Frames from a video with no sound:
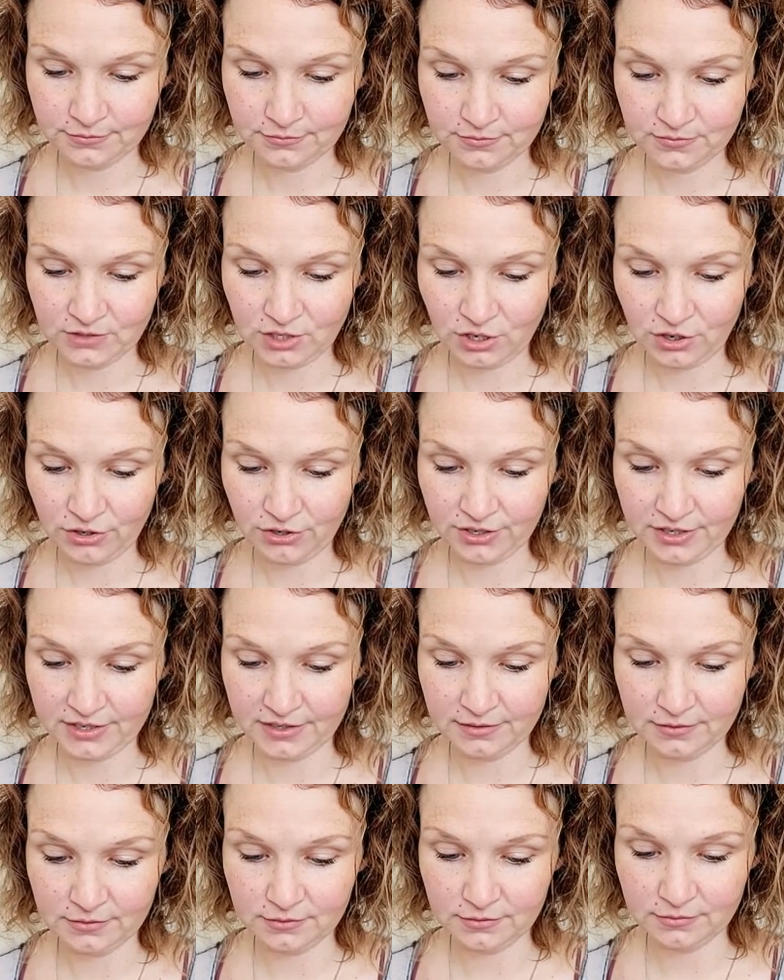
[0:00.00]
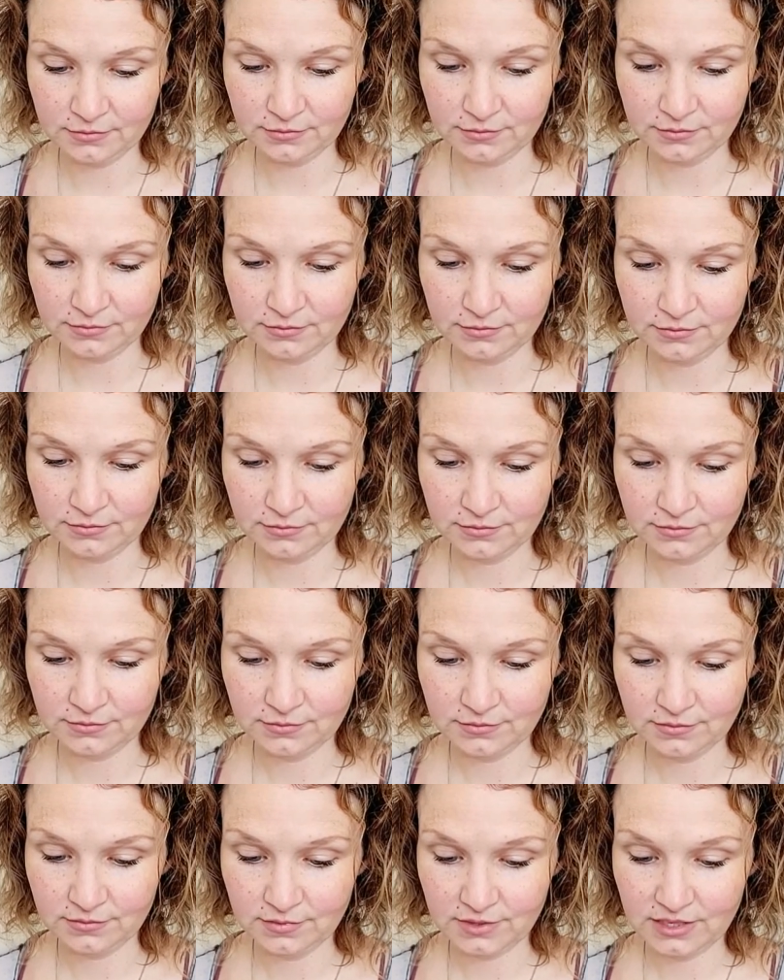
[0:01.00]
Tauri
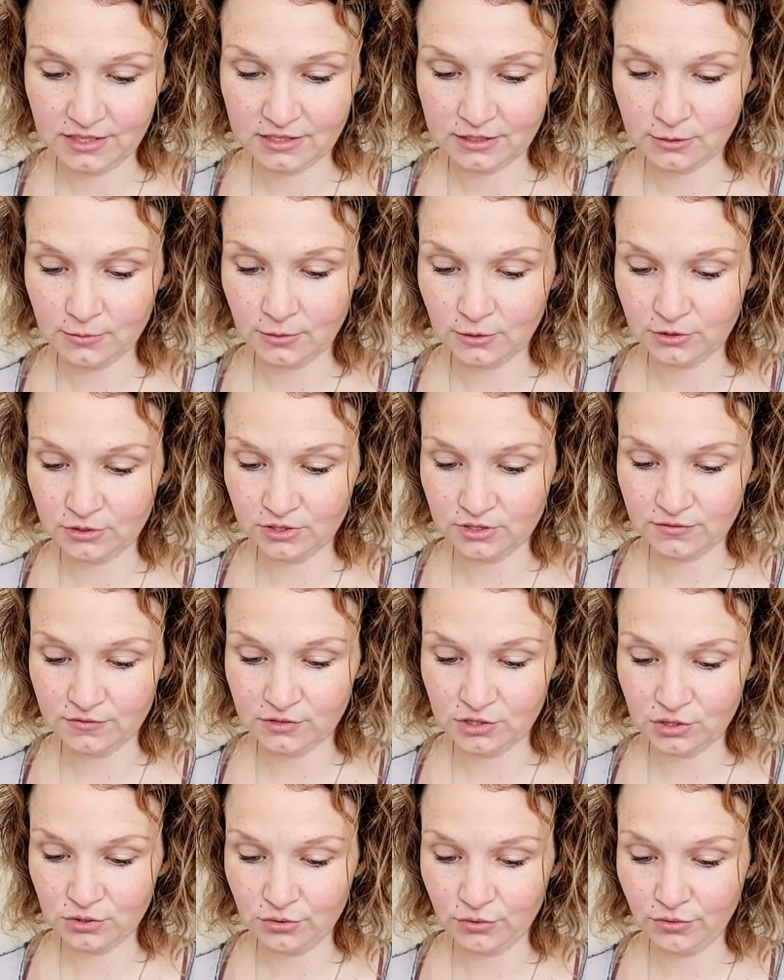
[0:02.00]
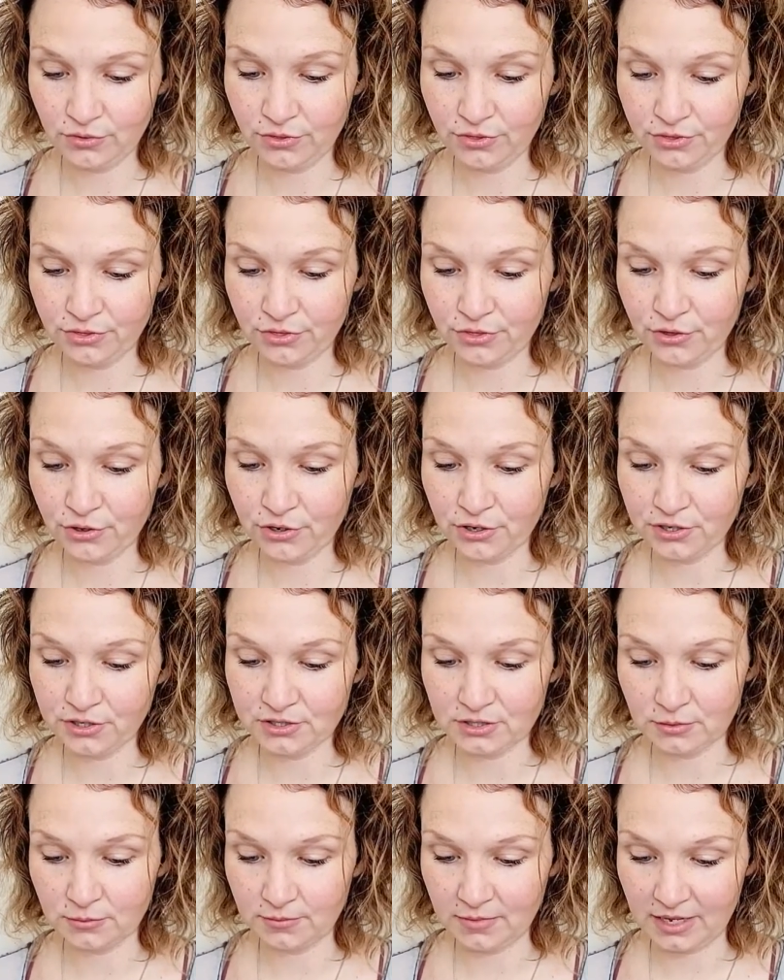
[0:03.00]
is composed of two
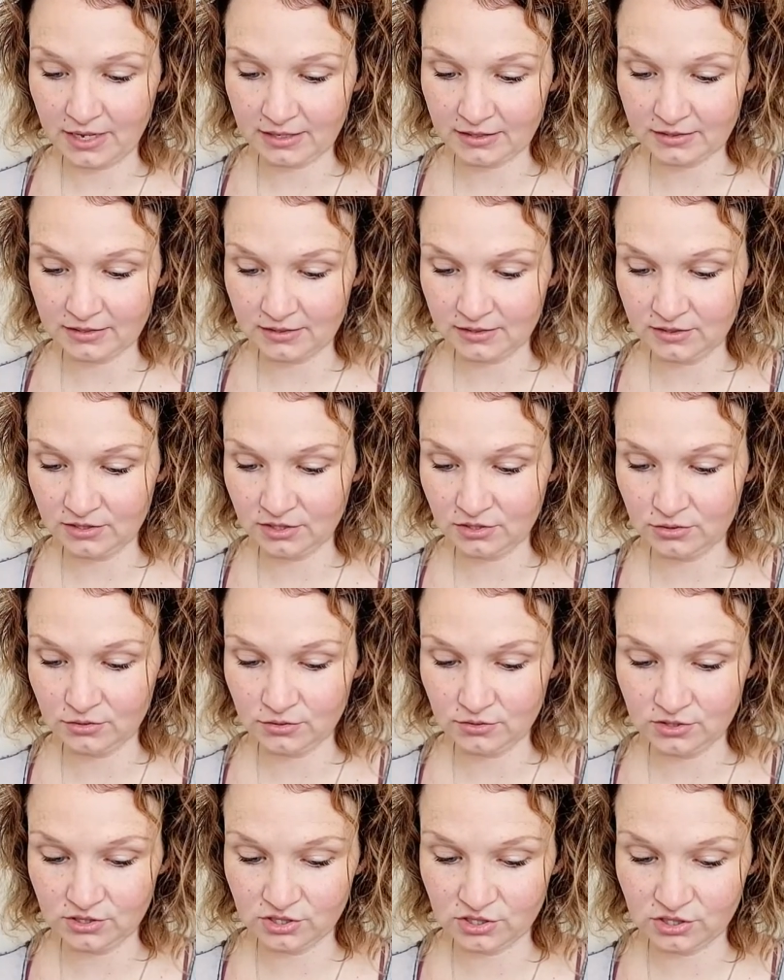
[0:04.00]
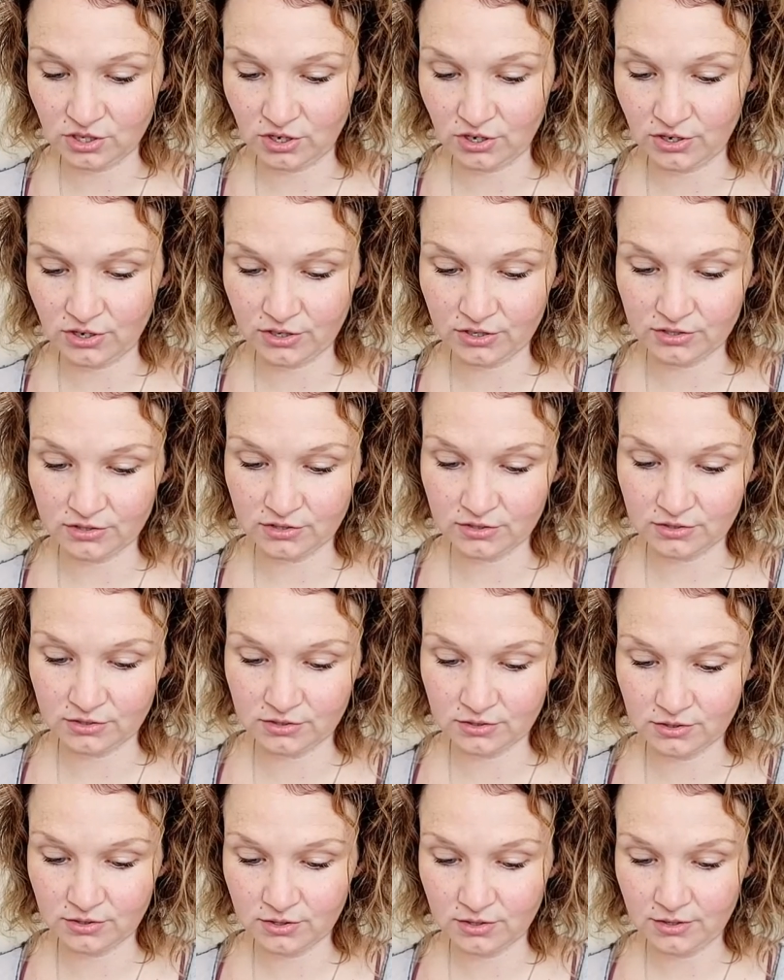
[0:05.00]
third magnitude stars,
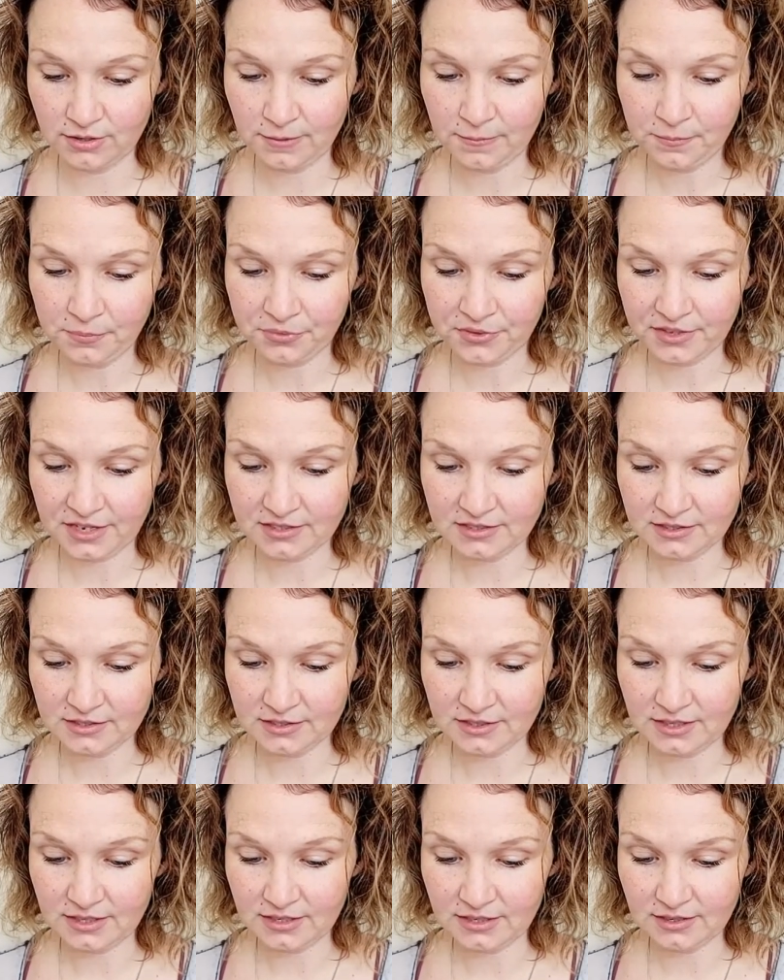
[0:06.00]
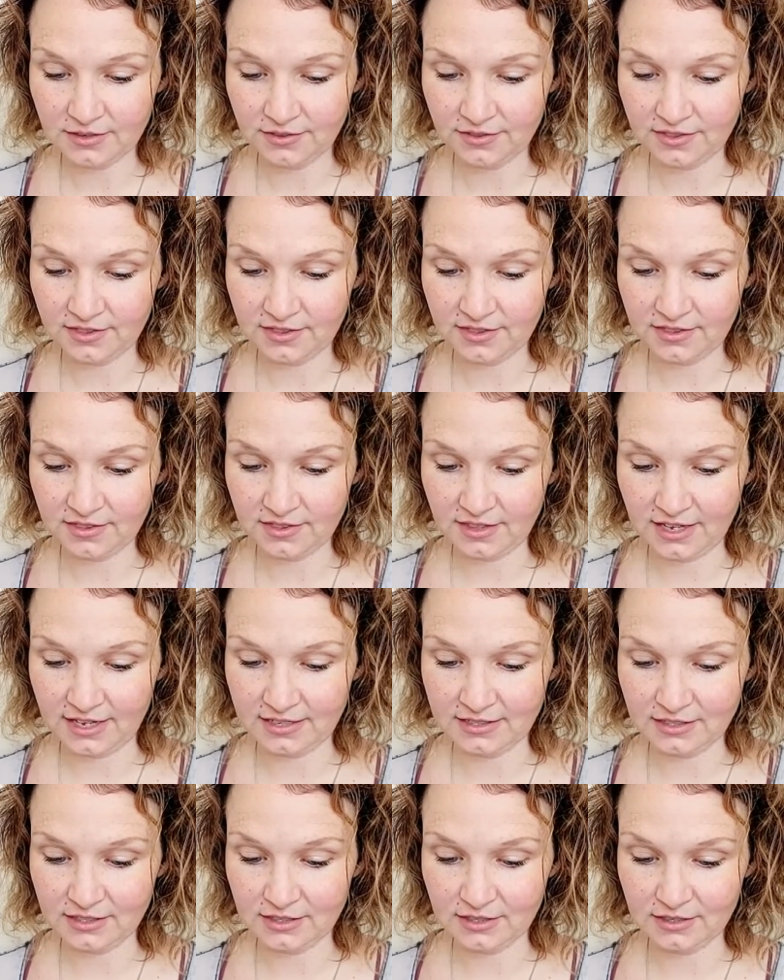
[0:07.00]
designated
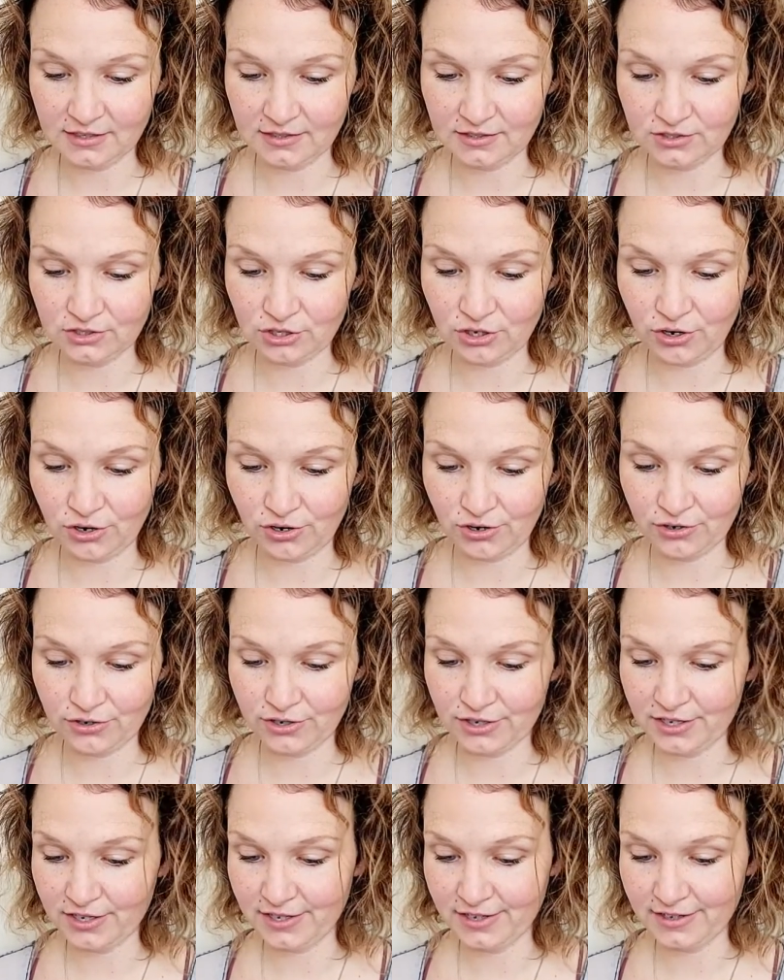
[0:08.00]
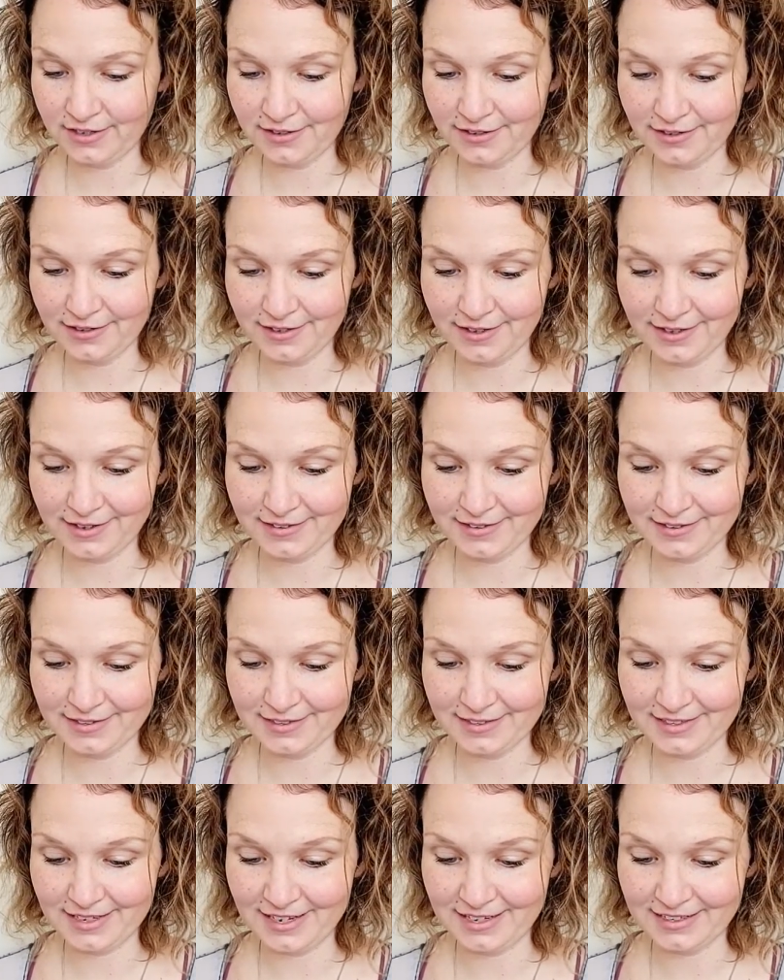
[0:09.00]
Theta Tauri and
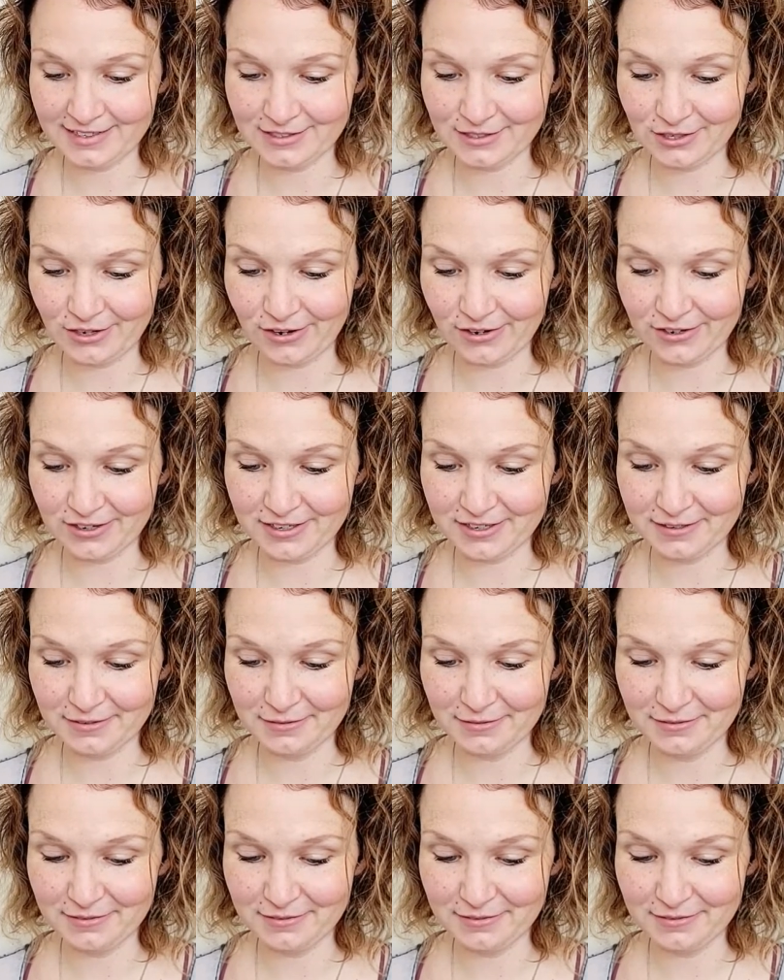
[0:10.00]
Theta Tauri.